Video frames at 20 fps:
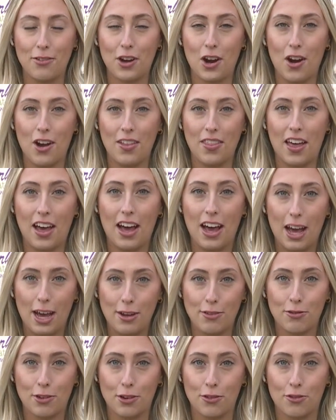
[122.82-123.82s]
if you're on the
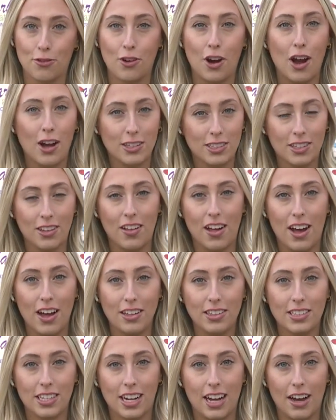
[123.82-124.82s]
hunt for frost
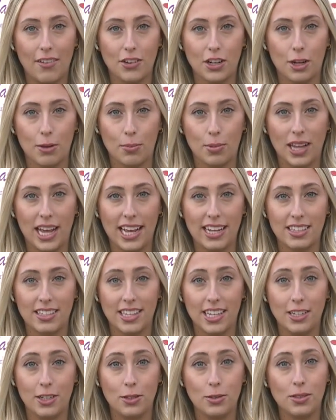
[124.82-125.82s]
cloth to cover your plants,
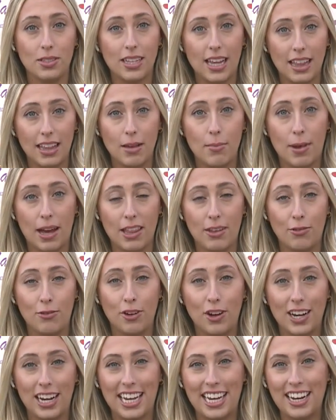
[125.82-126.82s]
they do sell it by the
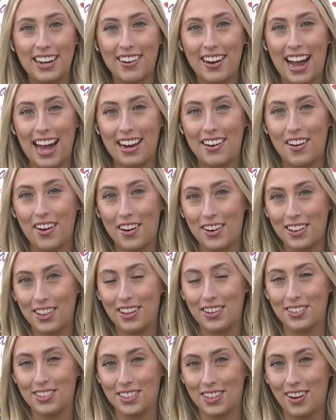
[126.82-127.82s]
foot here at
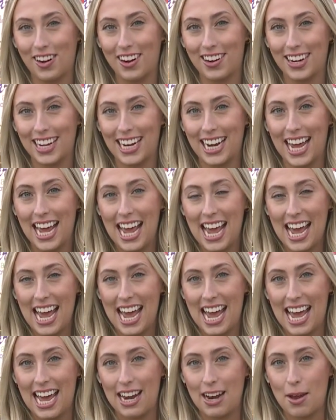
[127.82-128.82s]
Harlow's Garden
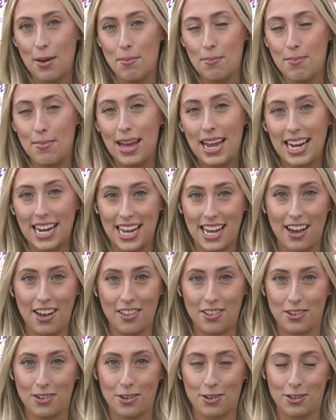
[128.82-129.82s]
and many
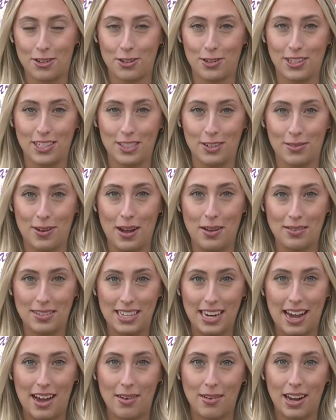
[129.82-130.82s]
other nurseries around
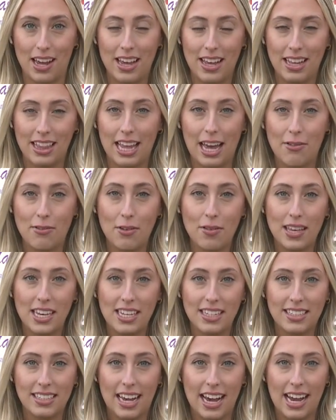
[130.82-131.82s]
town. Live from the
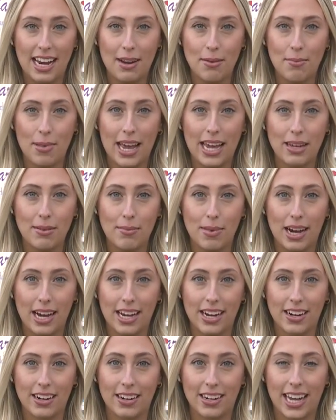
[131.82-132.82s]
east side, Megan
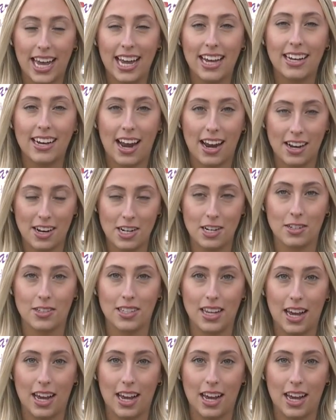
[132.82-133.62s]
Meyer, KGUN9 on your